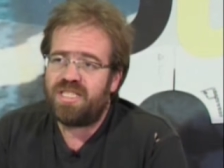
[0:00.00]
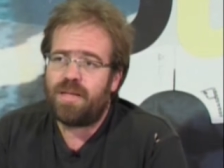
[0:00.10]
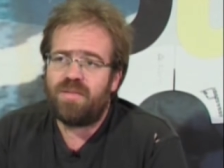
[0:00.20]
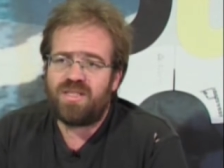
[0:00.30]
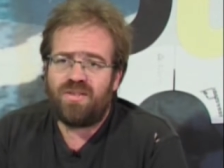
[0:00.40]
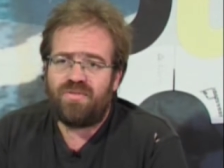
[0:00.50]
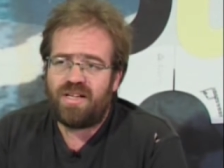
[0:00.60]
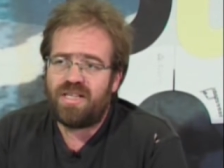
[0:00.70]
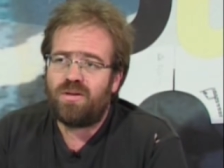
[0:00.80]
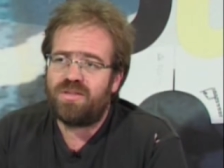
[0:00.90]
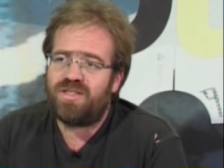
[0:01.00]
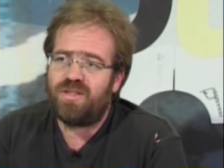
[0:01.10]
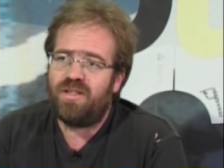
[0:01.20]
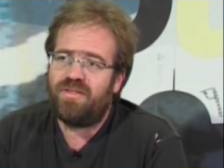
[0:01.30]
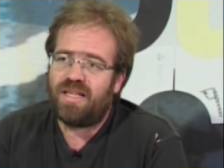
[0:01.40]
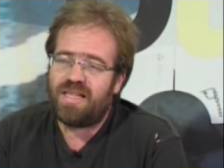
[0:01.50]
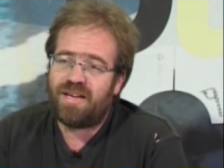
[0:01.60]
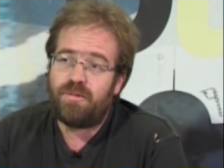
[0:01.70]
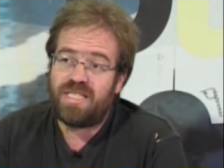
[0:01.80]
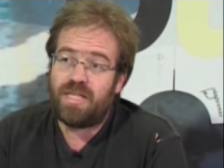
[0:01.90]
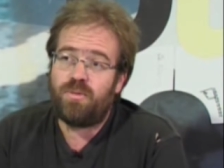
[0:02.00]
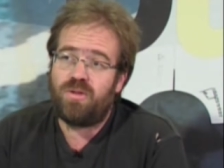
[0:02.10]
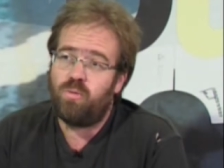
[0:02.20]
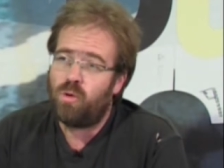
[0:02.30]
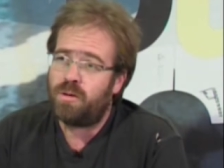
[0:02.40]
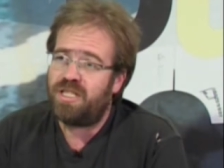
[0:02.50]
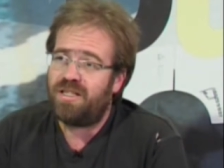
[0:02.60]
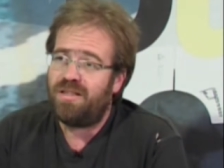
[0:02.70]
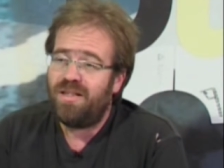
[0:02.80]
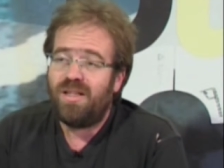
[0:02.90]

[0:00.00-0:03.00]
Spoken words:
Some of us are very concerned that, like we see with water,